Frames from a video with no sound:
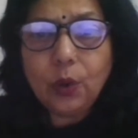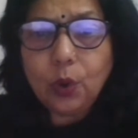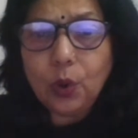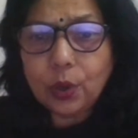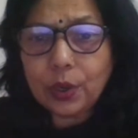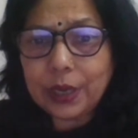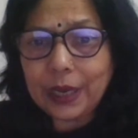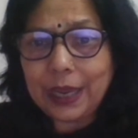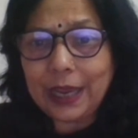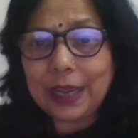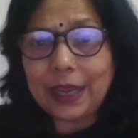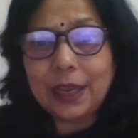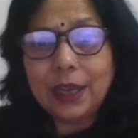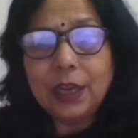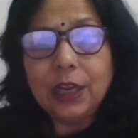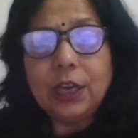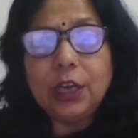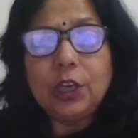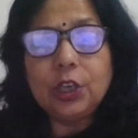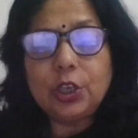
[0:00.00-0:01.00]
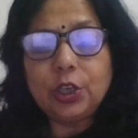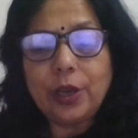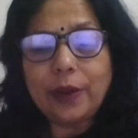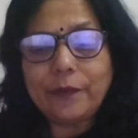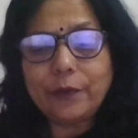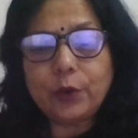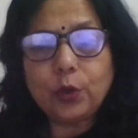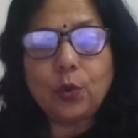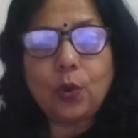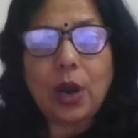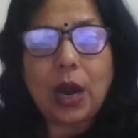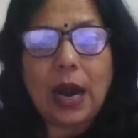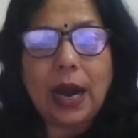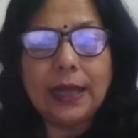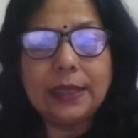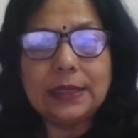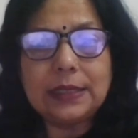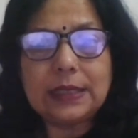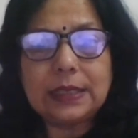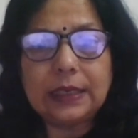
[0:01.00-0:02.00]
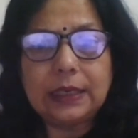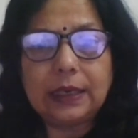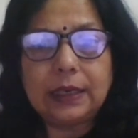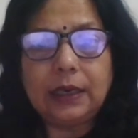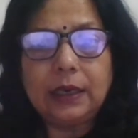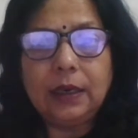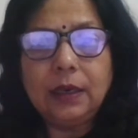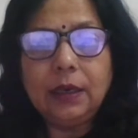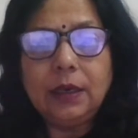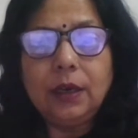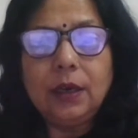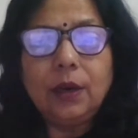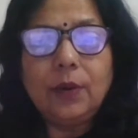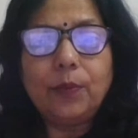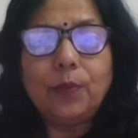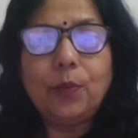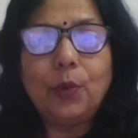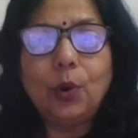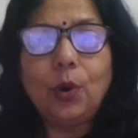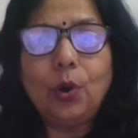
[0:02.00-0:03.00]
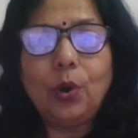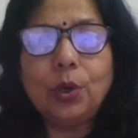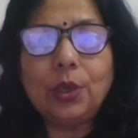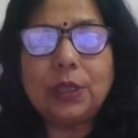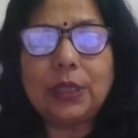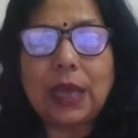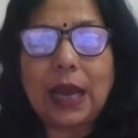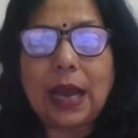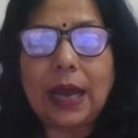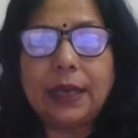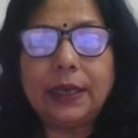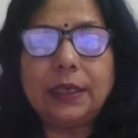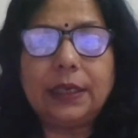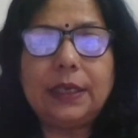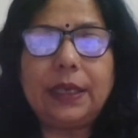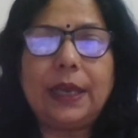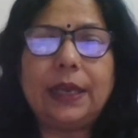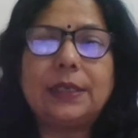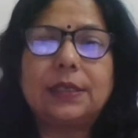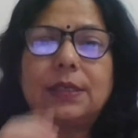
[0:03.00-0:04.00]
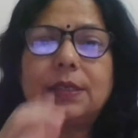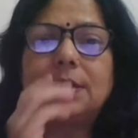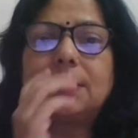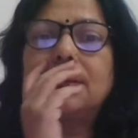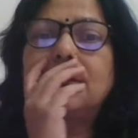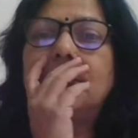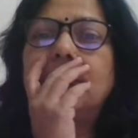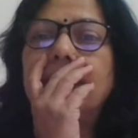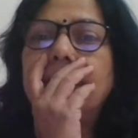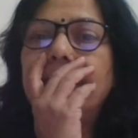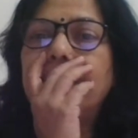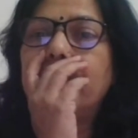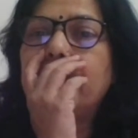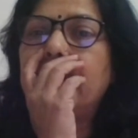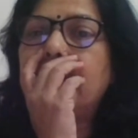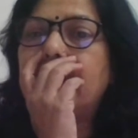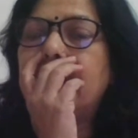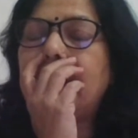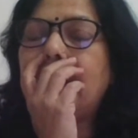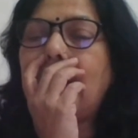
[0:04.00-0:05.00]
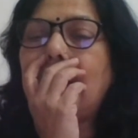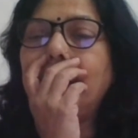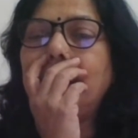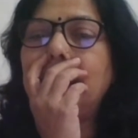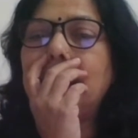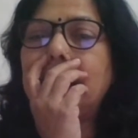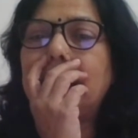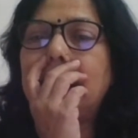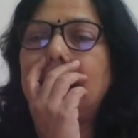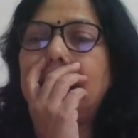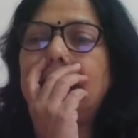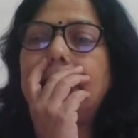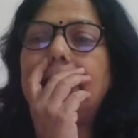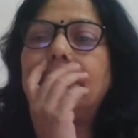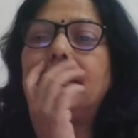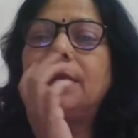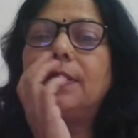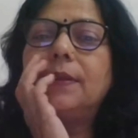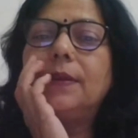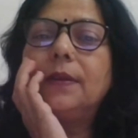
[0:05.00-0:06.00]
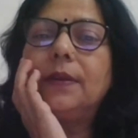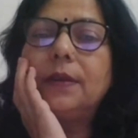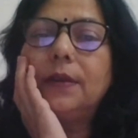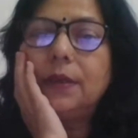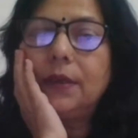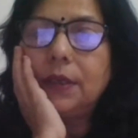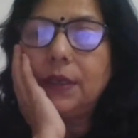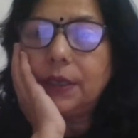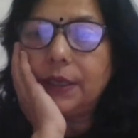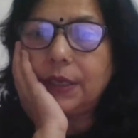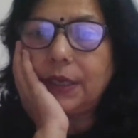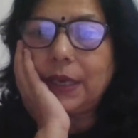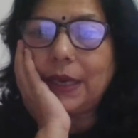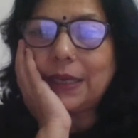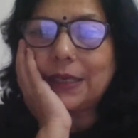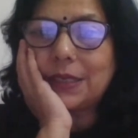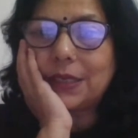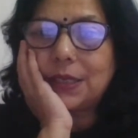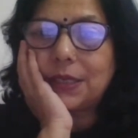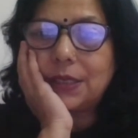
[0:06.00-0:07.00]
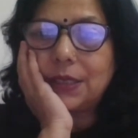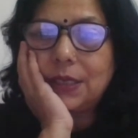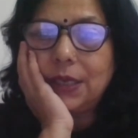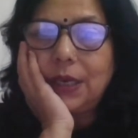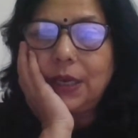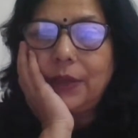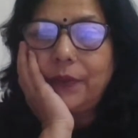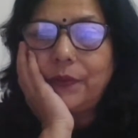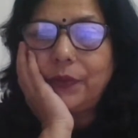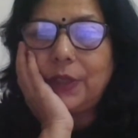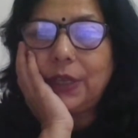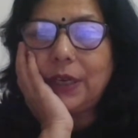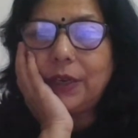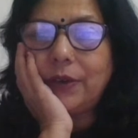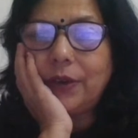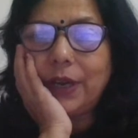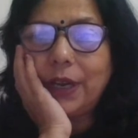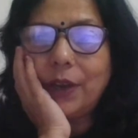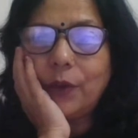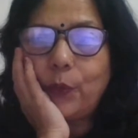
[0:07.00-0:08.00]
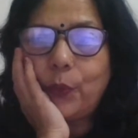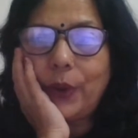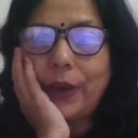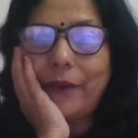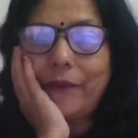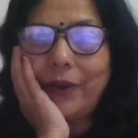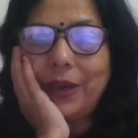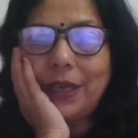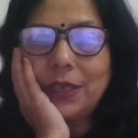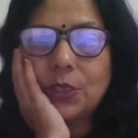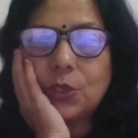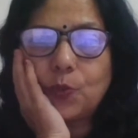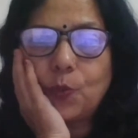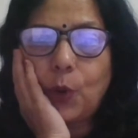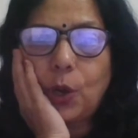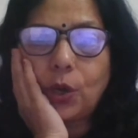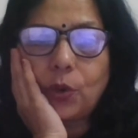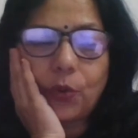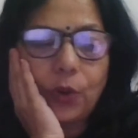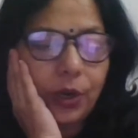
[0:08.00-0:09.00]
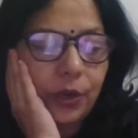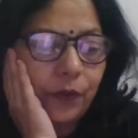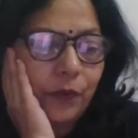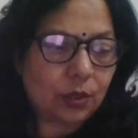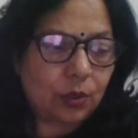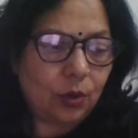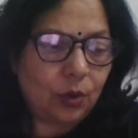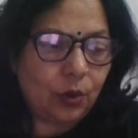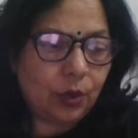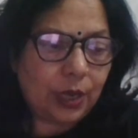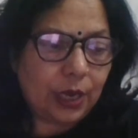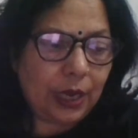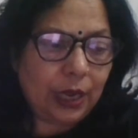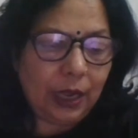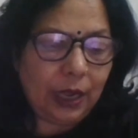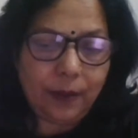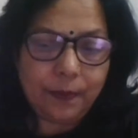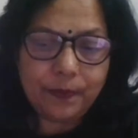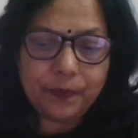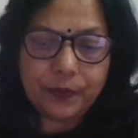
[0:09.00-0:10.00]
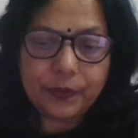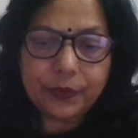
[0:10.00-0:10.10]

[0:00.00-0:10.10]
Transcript: Okay. You have to answer more than, yes. Camel ke liye. Yes. They drink very small quantity. Okay.